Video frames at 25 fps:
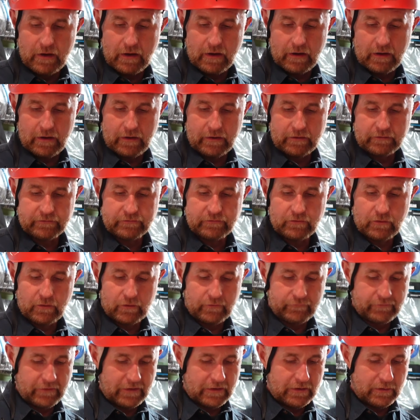It's not
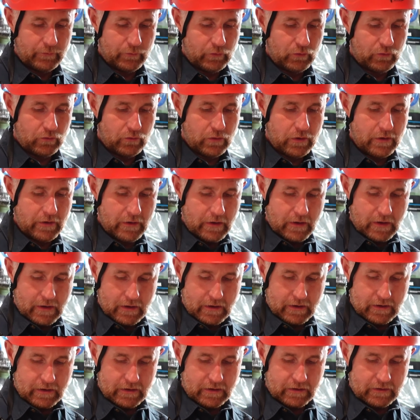available
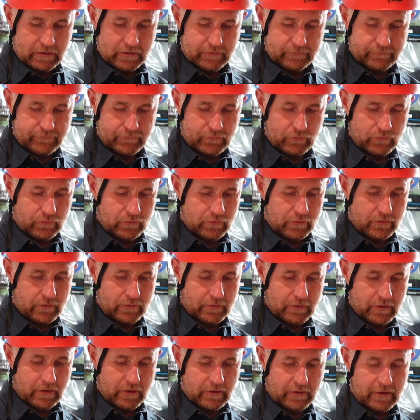for
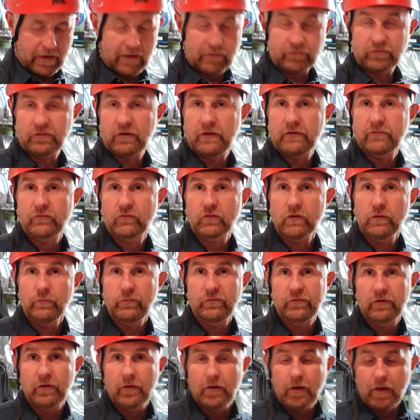outside of
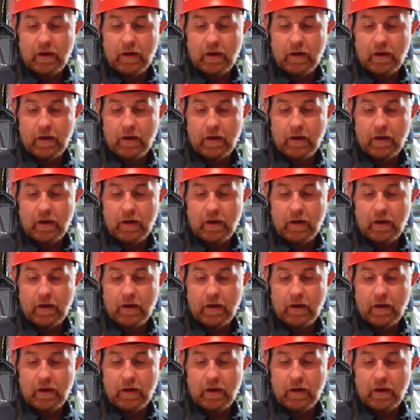groups,